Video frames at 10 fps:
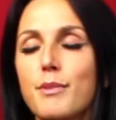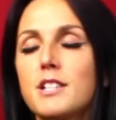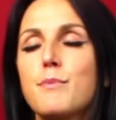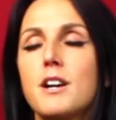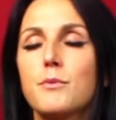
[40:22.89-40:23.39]

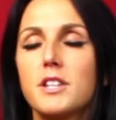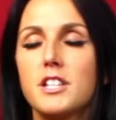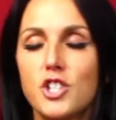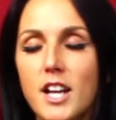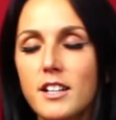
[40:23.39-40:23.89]
plus paired with the
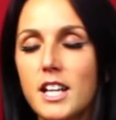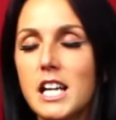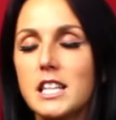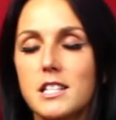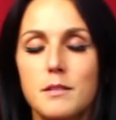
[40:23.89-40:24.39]

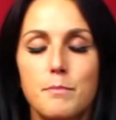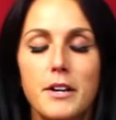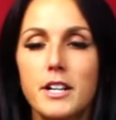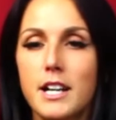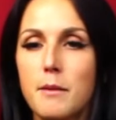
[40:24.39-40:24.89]
channeling and the
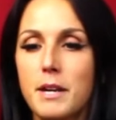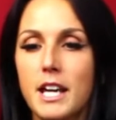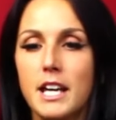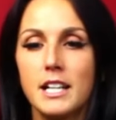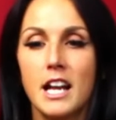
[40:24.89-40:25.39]
spirit coming in.